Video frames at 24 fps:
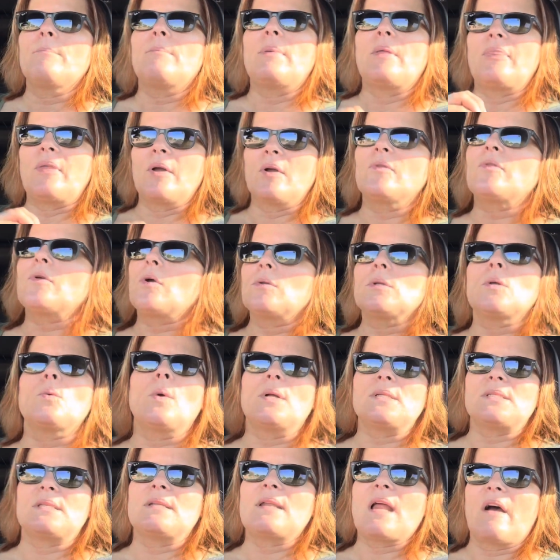but they're the only
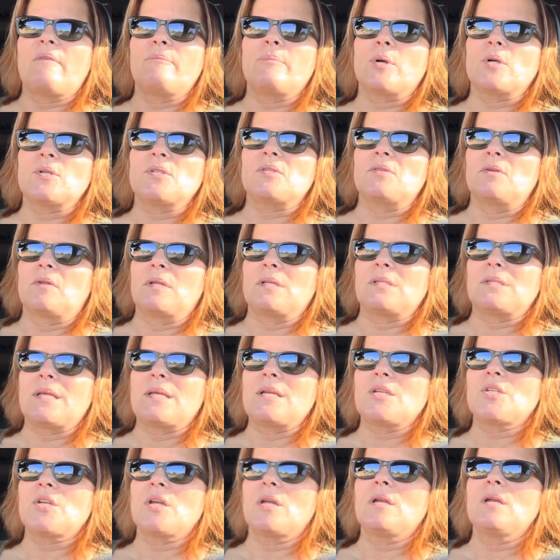ones that have
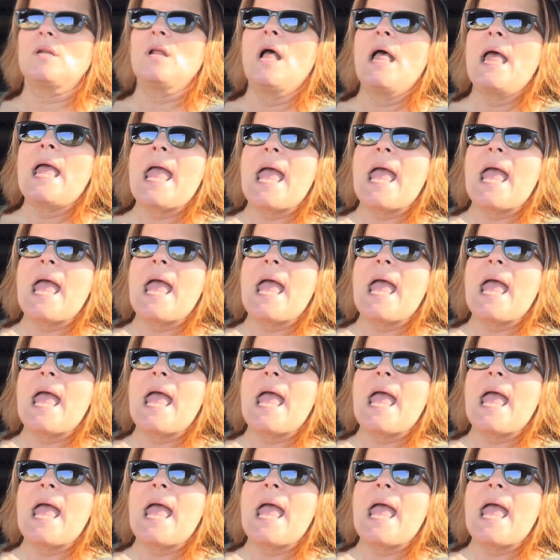personalization,